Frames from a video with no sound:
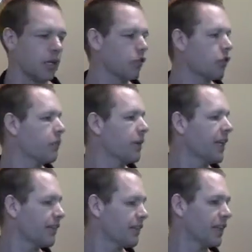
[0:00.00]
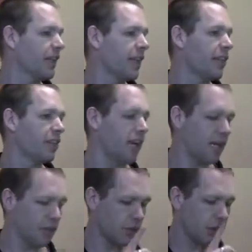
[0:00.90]
I'll turn my head to the left
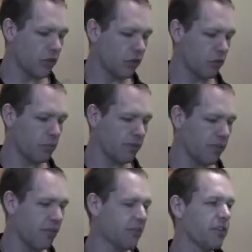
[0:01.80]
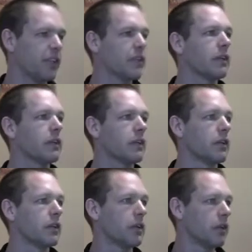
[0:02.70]
side, looking over my left knee,
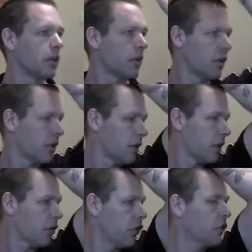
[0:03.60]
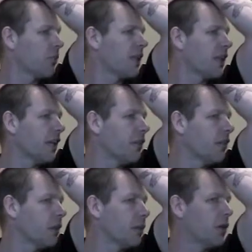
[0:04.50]
use my left
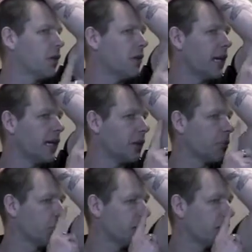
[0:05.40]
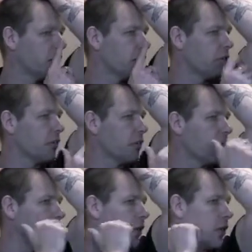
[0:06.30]
elbow, line up with my nose,
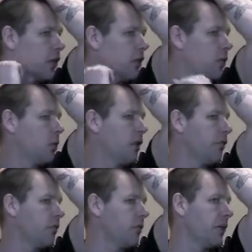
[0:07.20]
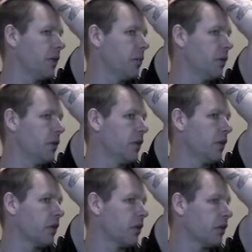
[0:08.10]
and go away from my elbow
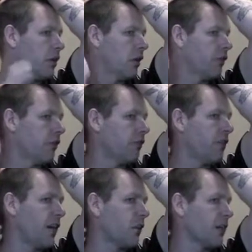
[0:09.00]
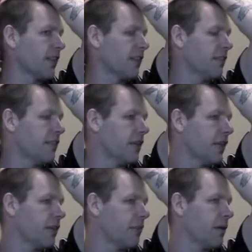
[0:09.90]
here, firing this
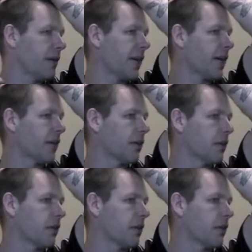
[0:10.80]
side of my back.